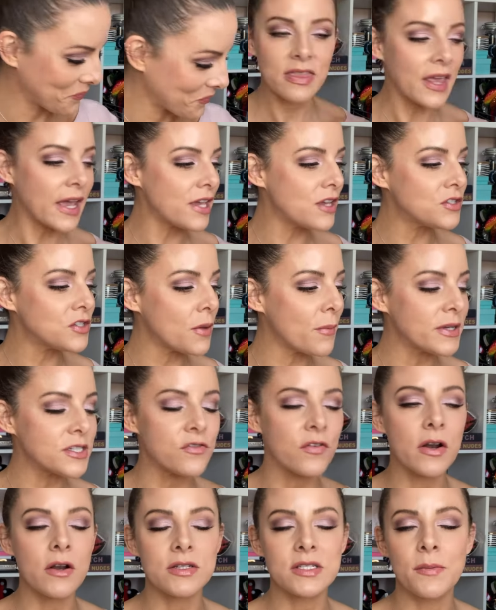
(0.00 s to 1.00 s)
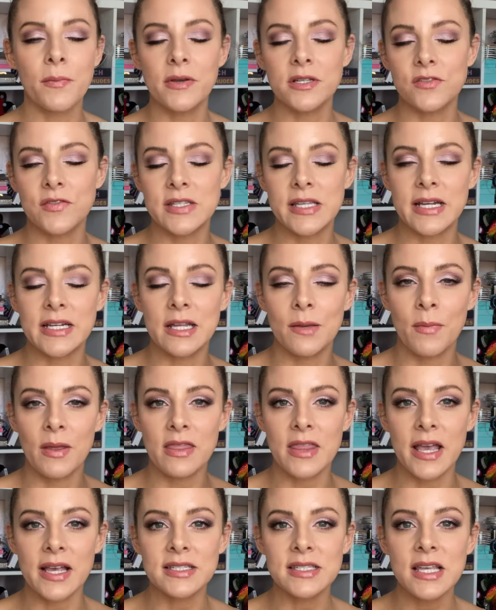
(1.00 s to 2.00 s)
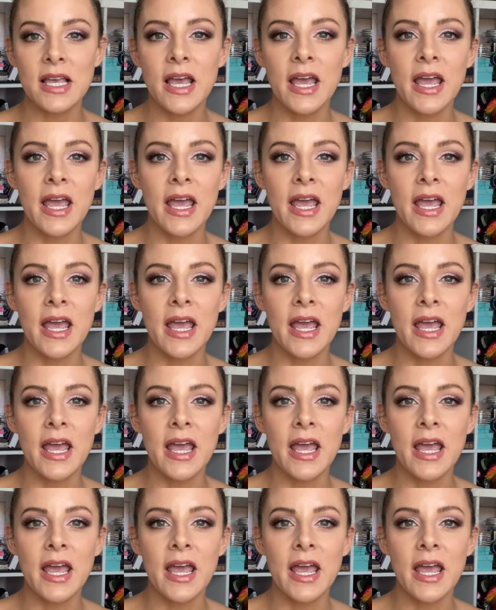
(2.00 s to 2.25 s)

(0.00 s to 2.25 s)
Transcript: Thank you so much for Glossybox for sending me this.